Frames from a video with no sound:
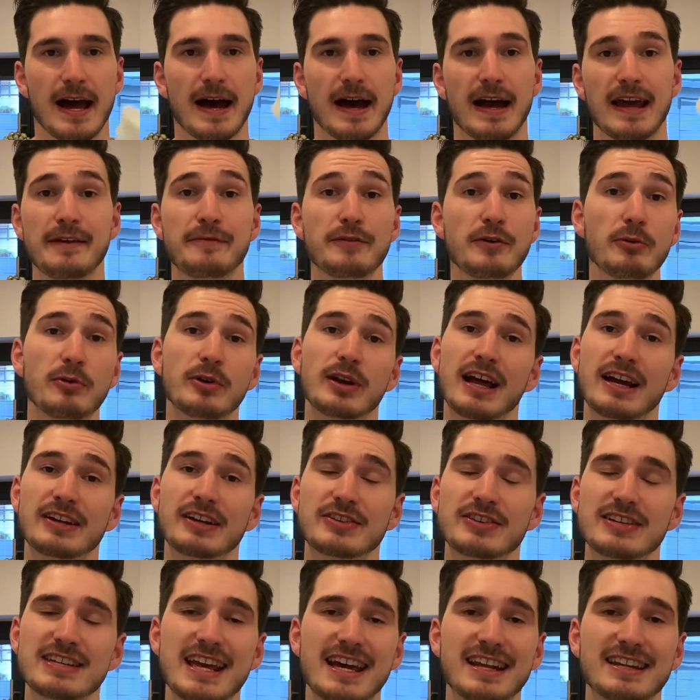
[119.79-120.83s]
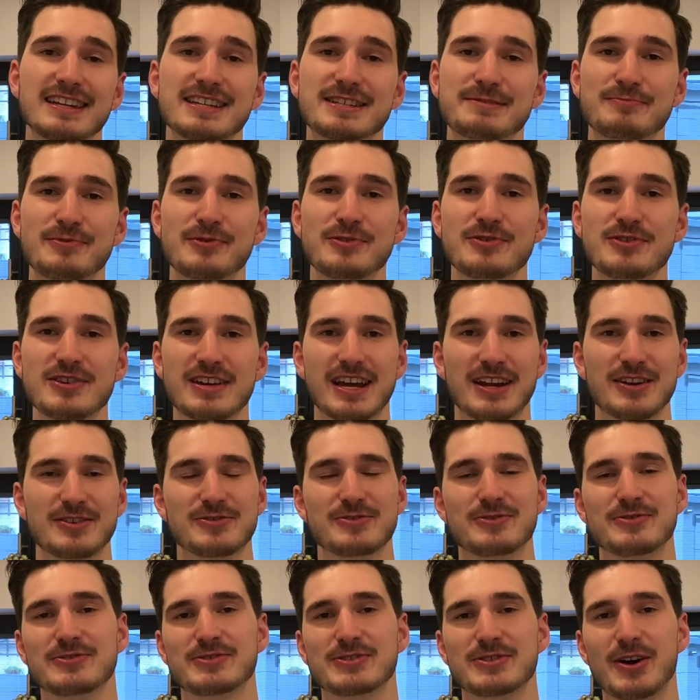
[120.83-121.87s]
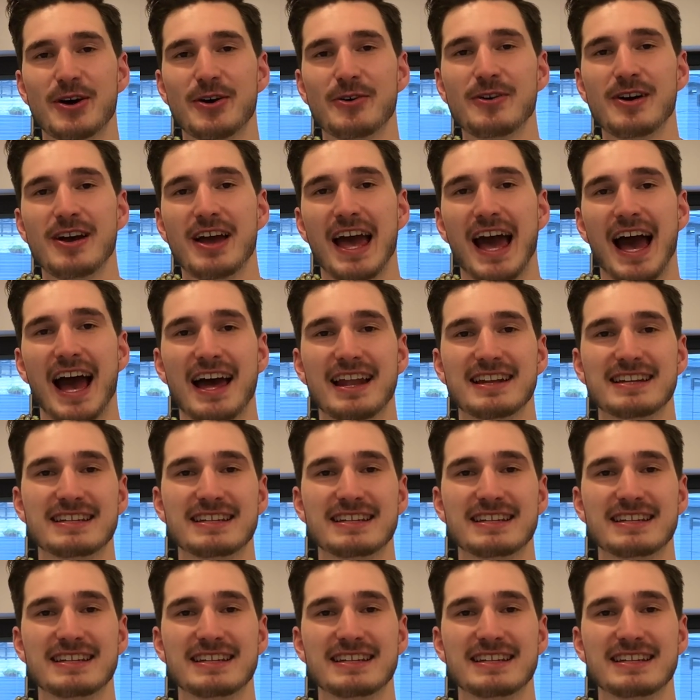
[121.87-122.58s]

If you would like to get this spoon, you can do so at